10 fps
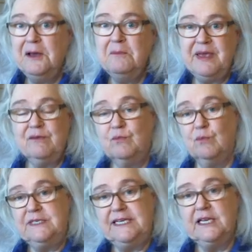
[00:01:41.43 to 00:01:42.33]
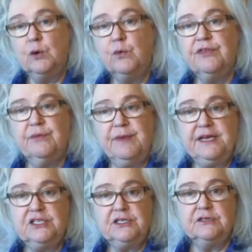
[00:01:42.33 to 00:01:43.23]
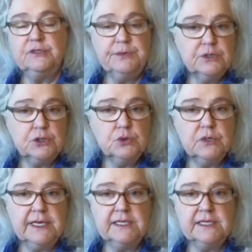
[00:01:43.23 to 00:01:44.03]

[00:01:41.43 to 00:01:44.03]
be dealing with the patient spiritually,